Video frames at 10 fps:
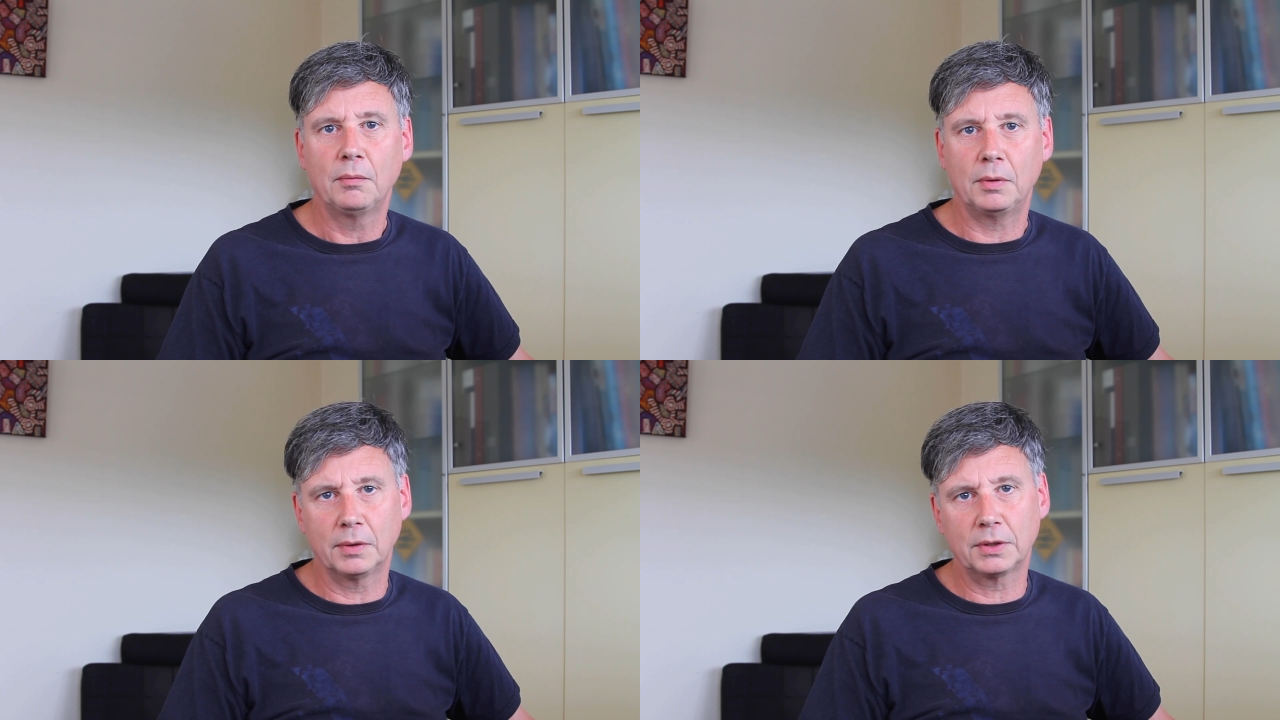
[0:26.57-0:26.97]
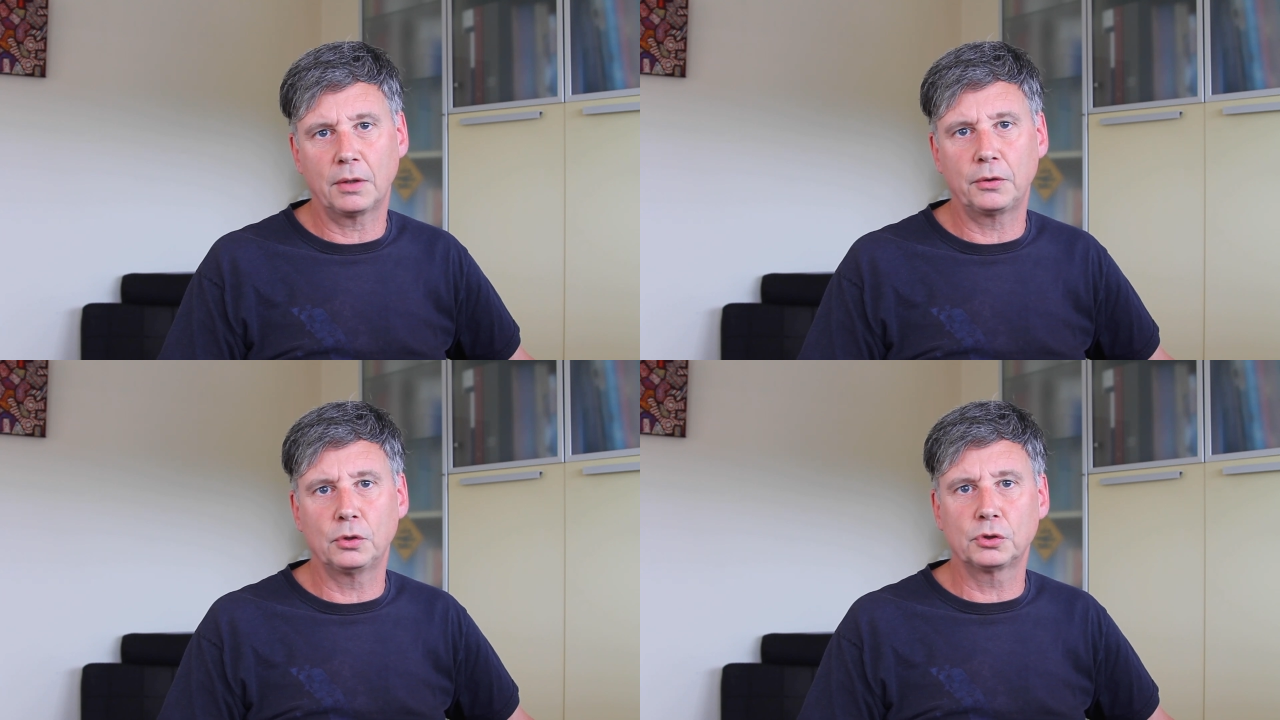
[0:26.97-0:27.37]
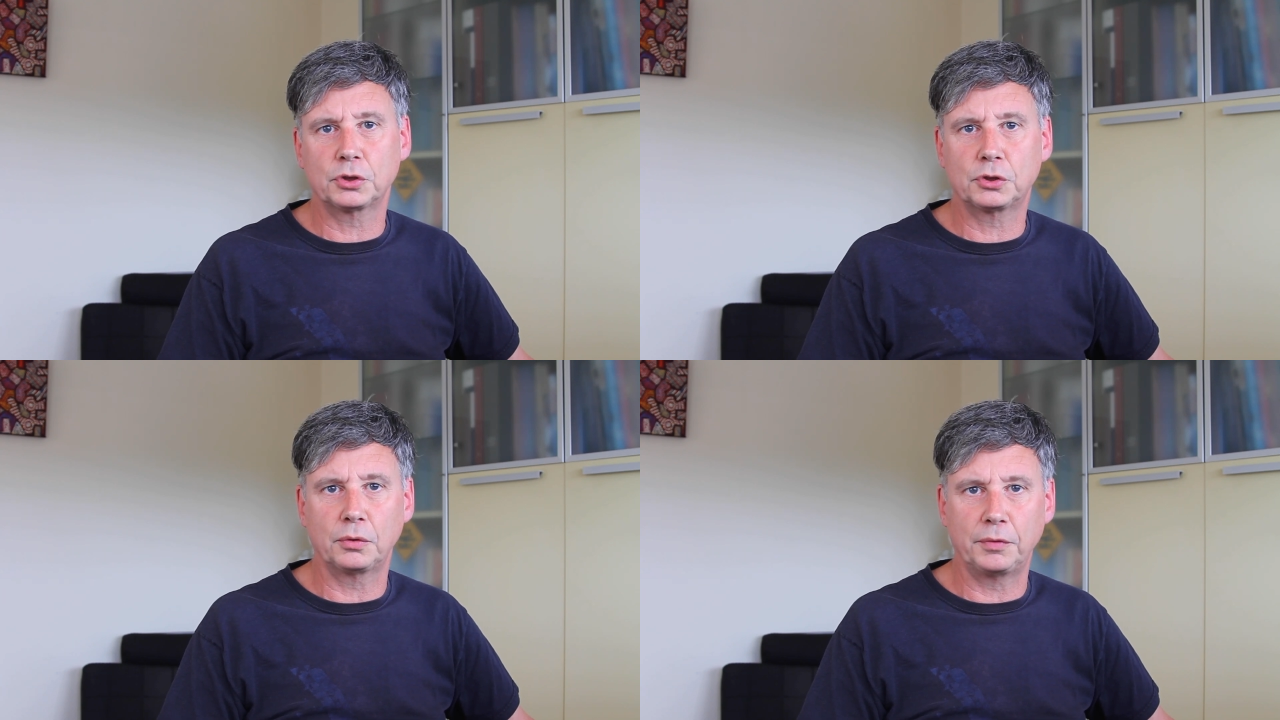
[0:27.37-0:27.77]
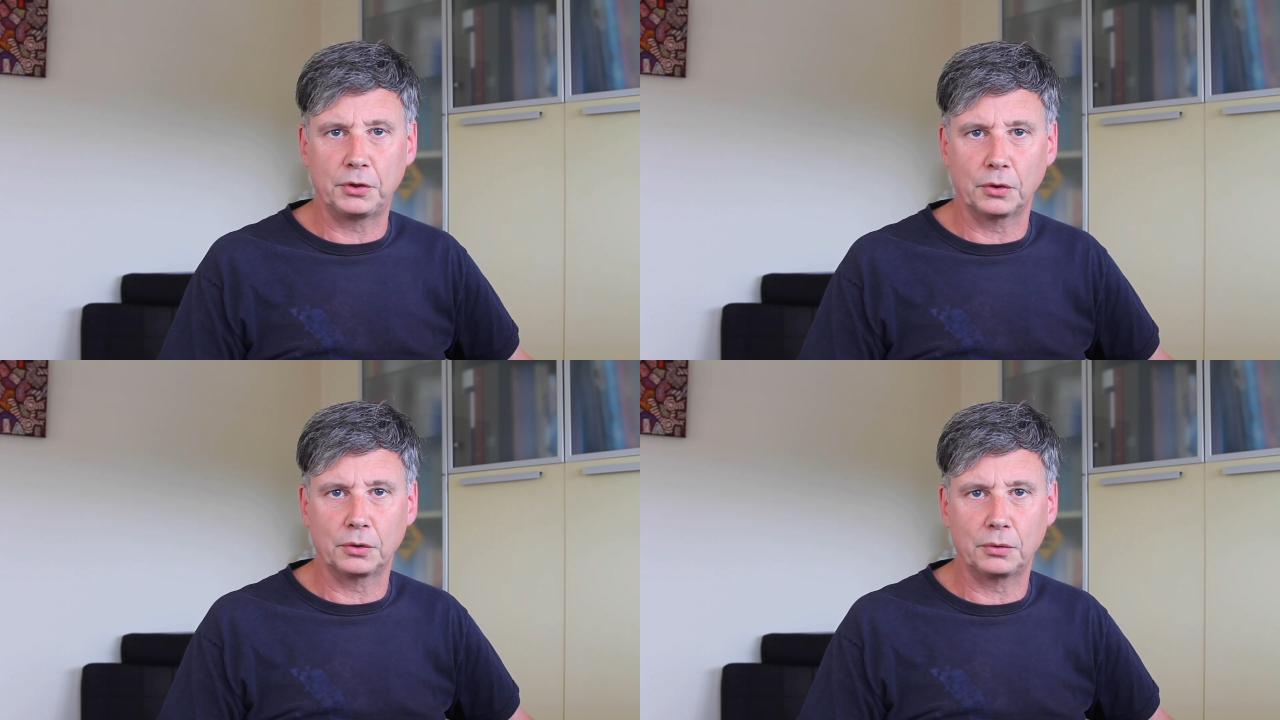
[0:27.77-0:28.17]
We want our users to
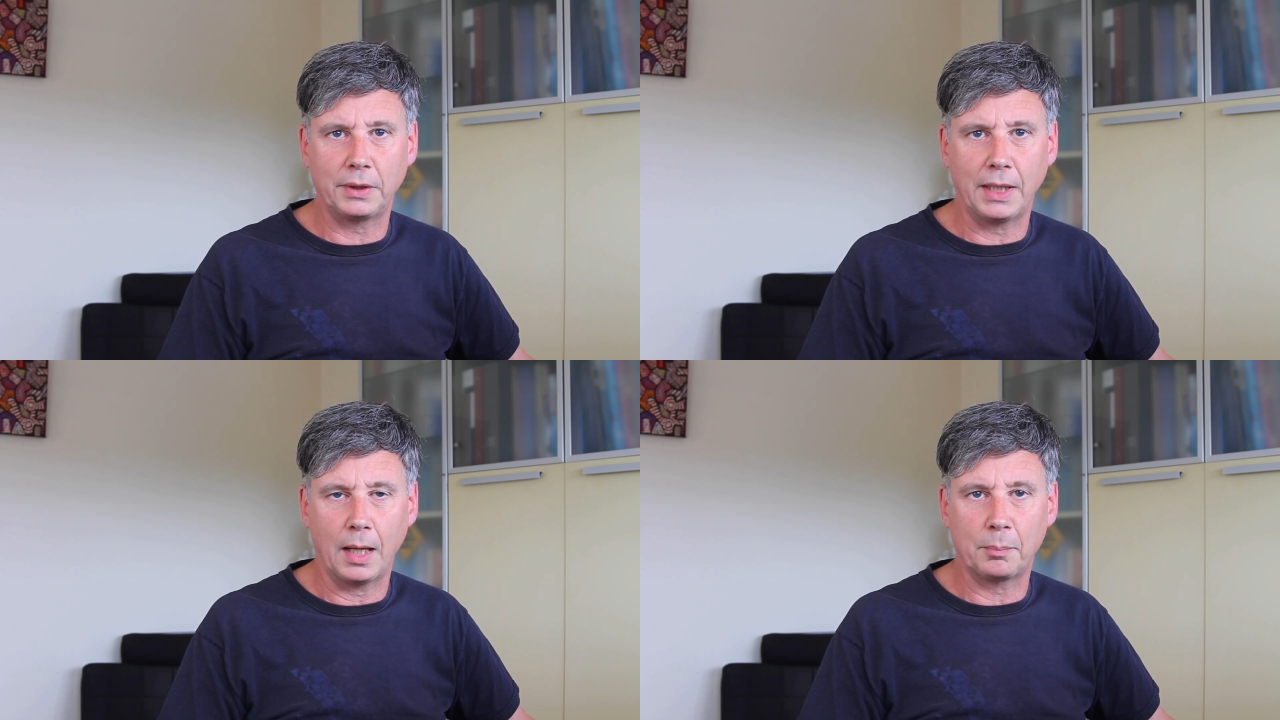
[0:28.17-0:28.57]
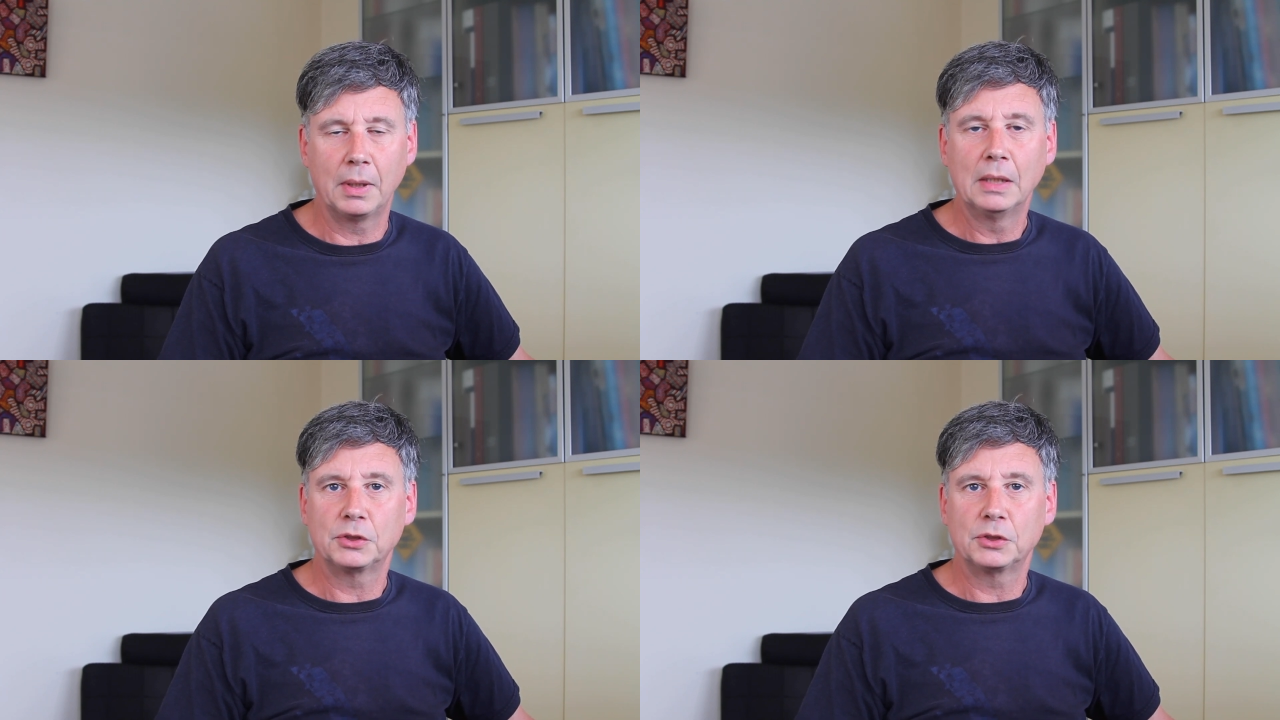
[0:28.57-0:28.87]
return to the app.